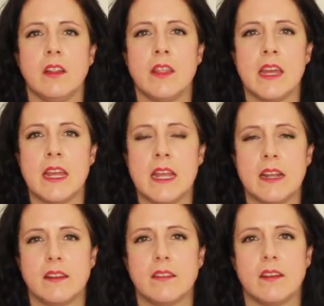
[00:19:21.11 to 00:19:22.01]
the
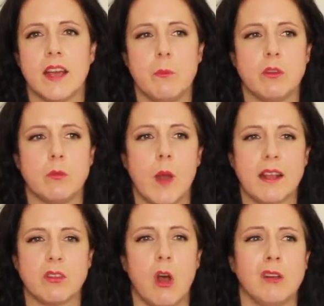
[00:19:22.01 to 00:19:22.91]
types of
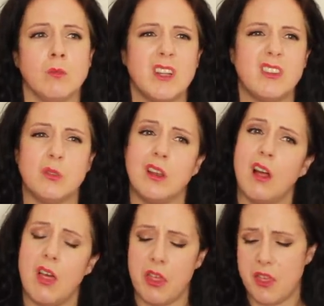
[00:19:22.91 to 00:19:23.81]
wax cotton, which is a
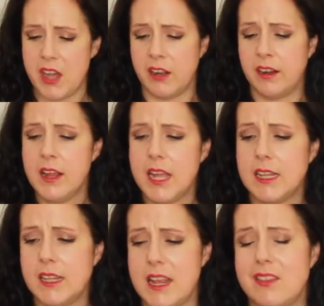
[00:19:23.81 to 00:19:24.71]
lot thinner
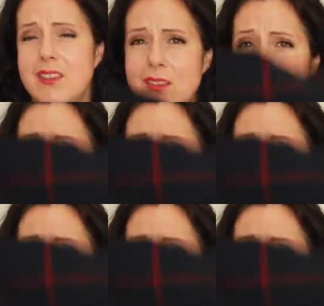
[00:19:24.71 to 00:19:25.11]
than this. This is